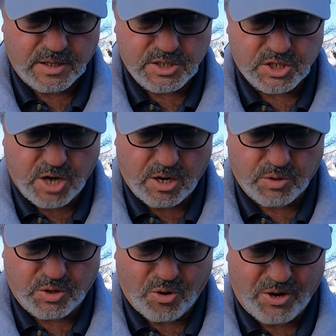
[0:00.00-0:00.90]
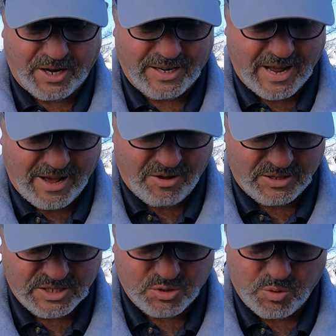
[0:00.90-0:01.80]
Let's start recording
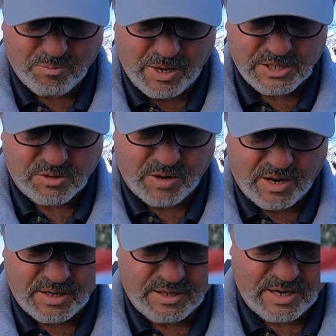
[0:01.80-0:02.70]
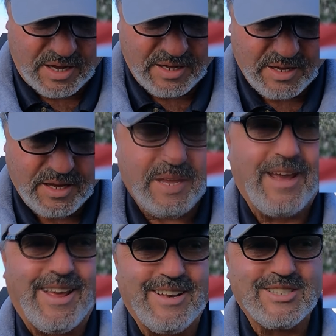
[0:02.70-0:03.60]
now, and let's quit messing around
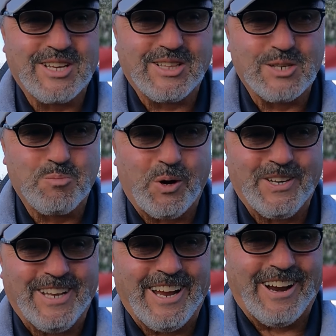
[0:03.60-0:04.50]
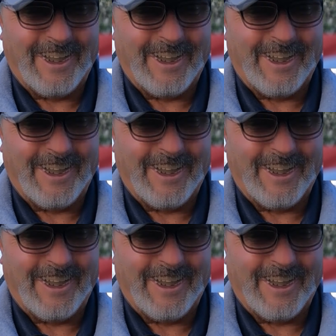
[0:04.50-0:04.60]
and let's get this bird in the